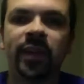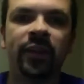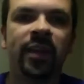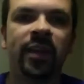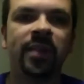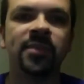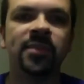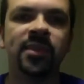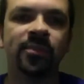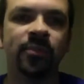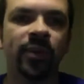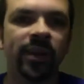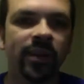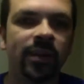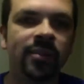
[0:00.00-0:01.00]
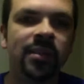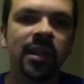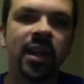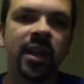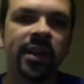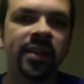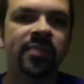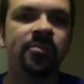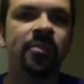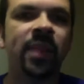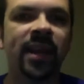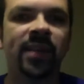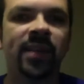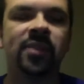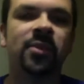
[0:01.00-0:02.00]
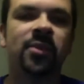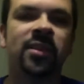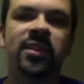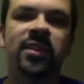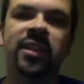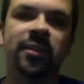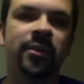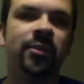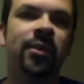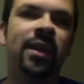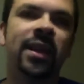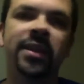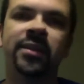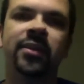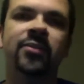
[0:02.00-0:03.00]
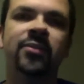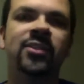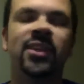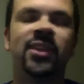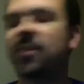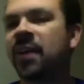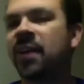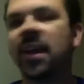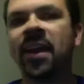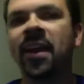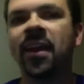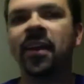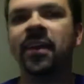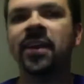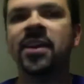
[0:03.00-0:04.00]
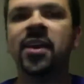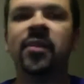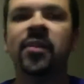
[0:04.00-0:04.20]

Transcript: for him to bring those learnings back to us here in Orlando." So, you know,